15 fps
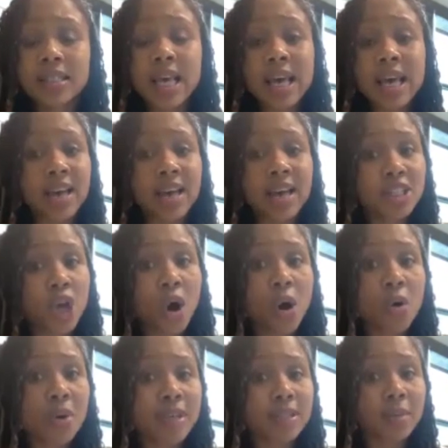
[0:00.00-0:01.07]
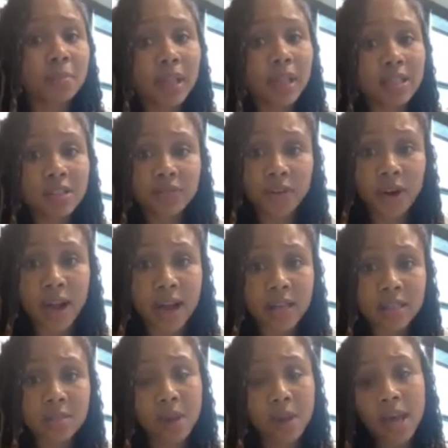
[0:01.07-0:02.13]
that's always a plus for us,
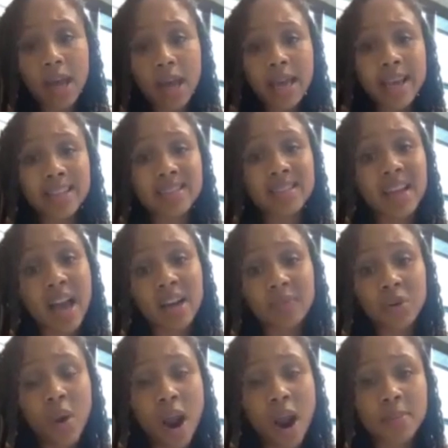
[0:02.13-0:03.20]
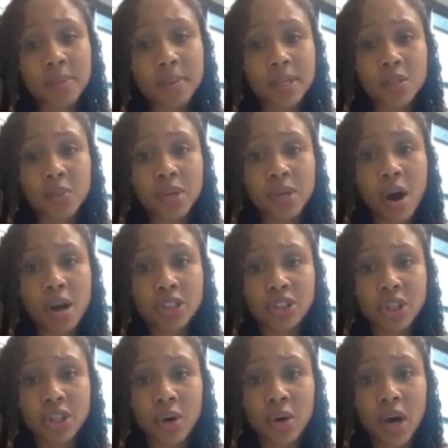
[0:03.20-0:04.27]
but it's not a requirement because we
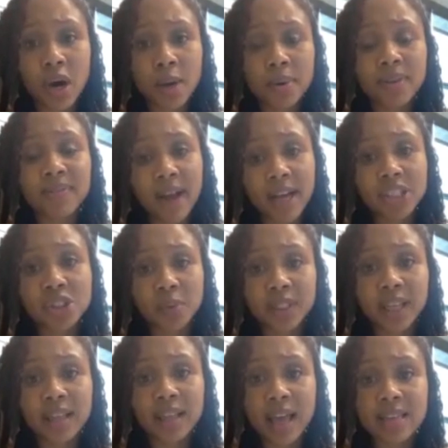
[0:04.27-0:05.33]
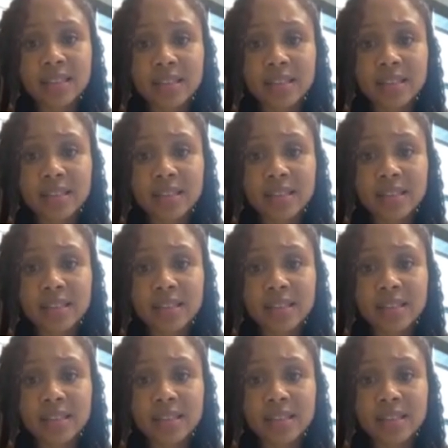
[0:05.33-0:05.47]
also provide you with that license.